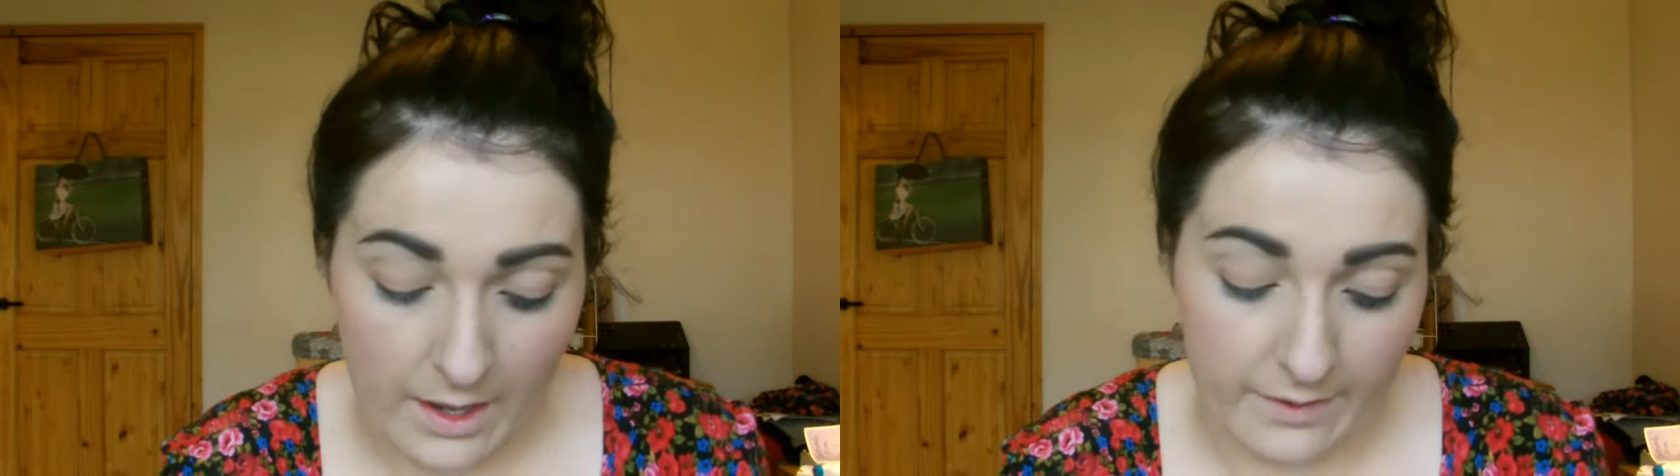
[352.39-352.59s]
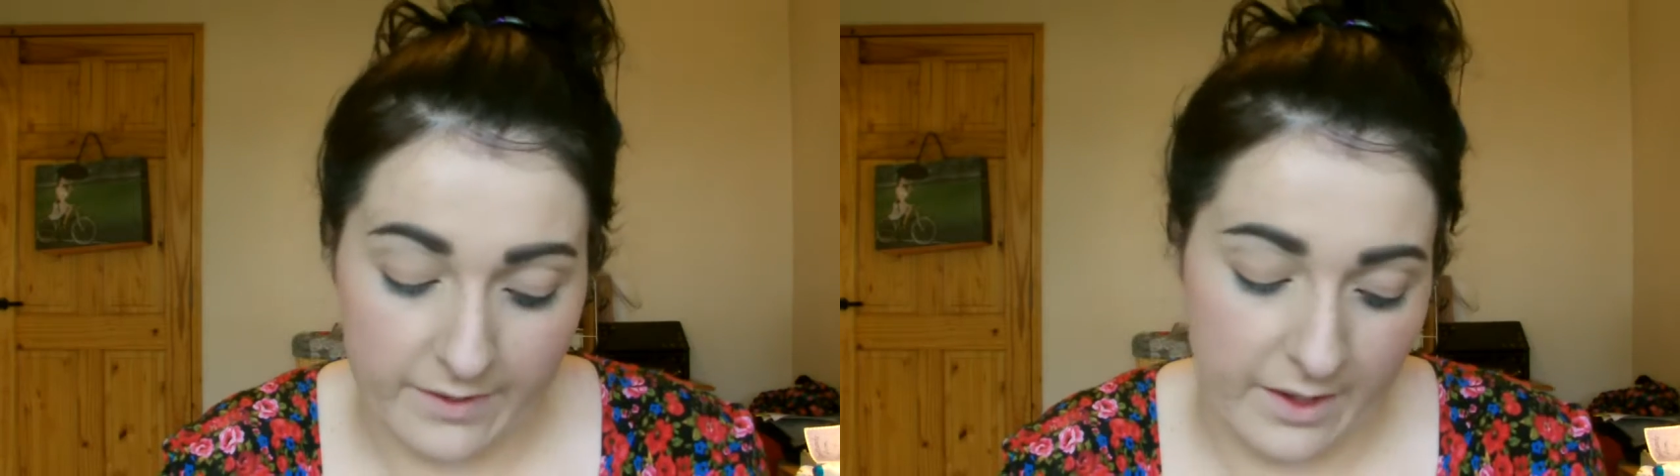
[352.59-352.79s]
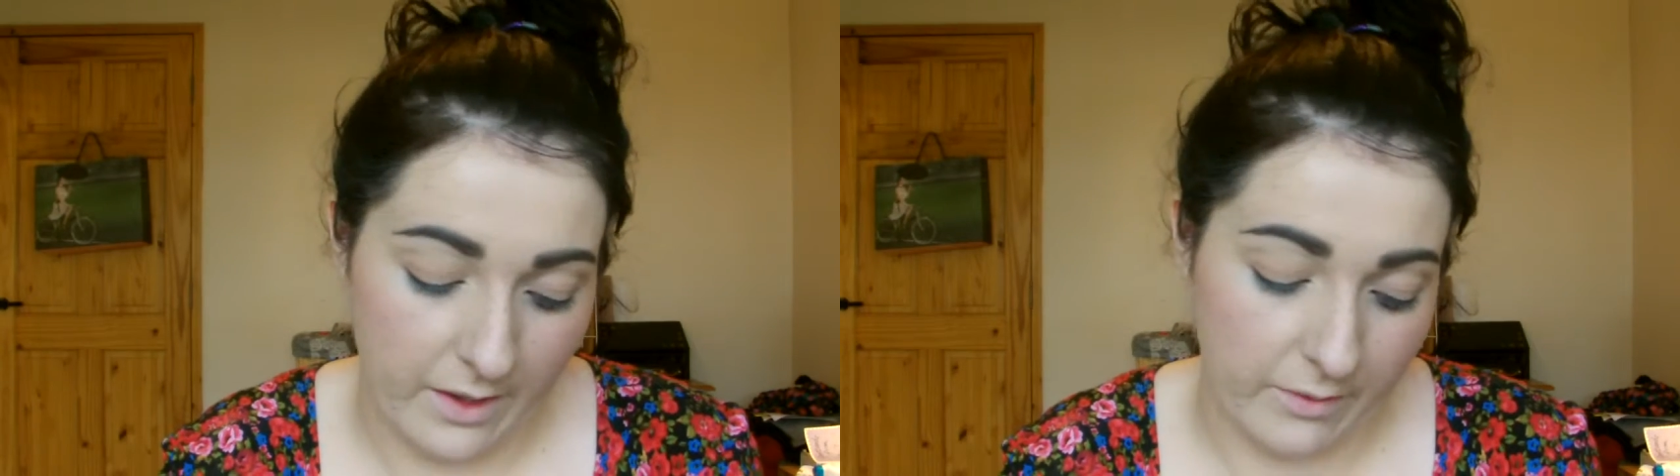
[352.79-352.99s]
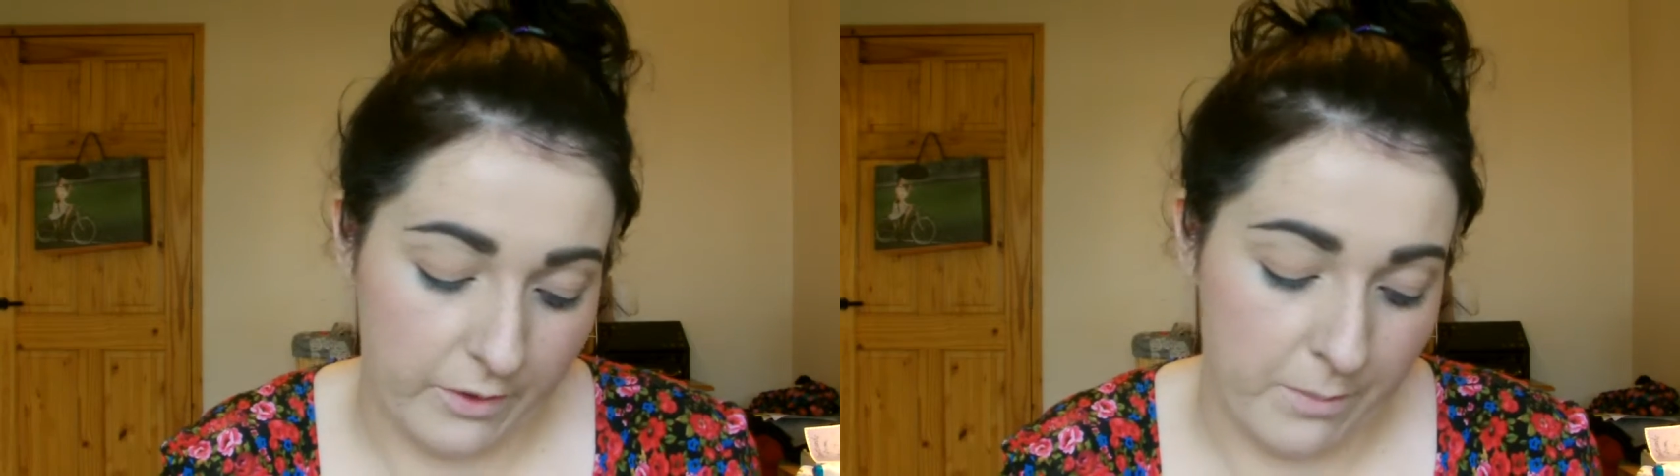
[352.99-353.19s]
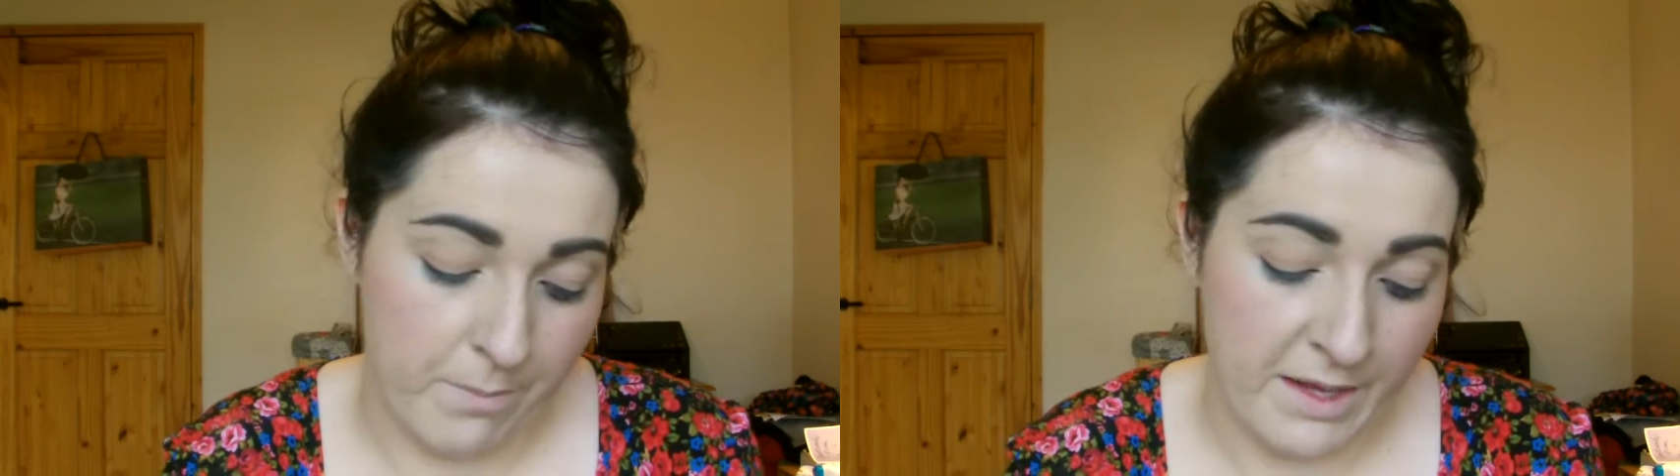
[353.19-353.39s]
And then I'm
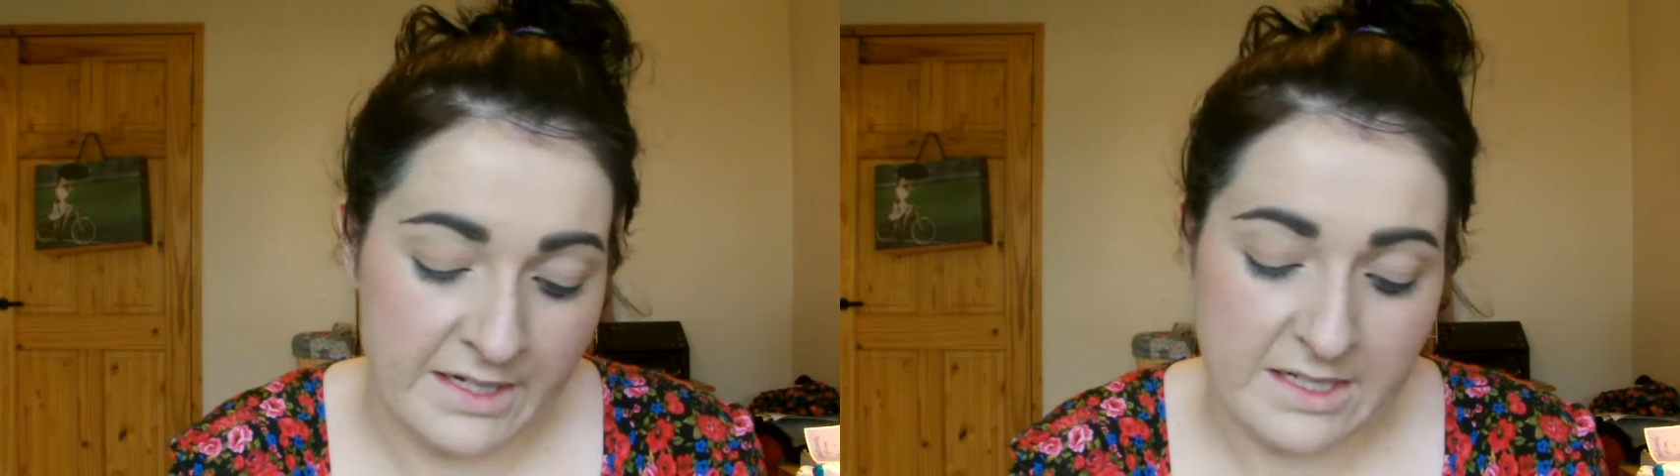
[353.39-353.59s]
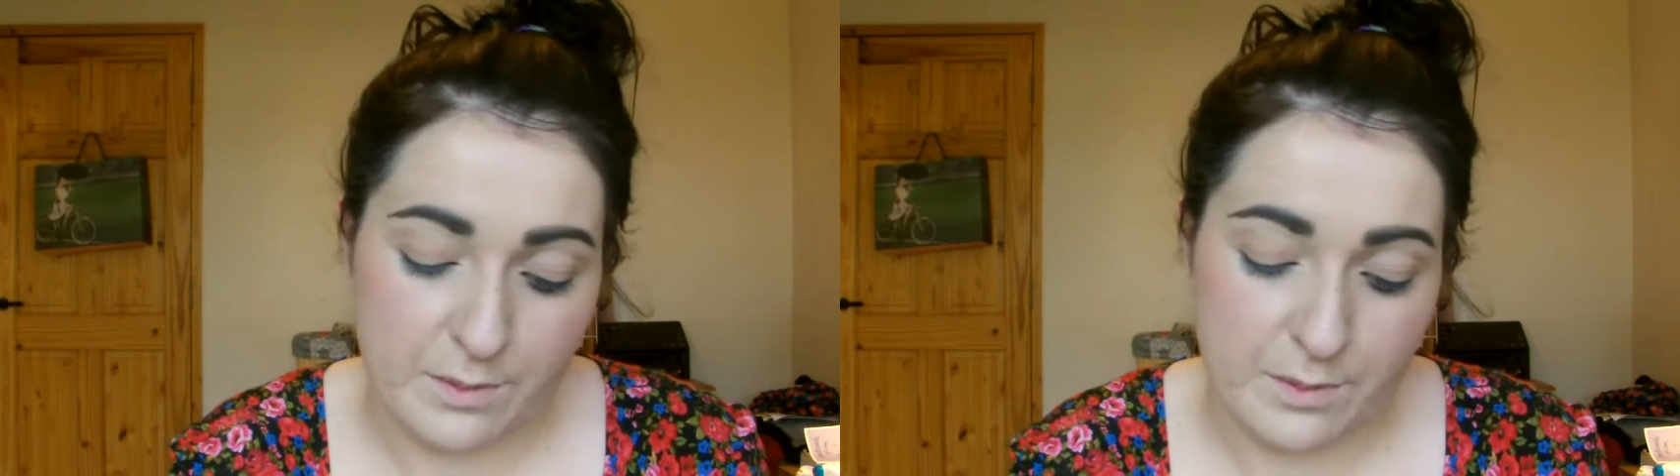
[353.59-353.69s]
going to mix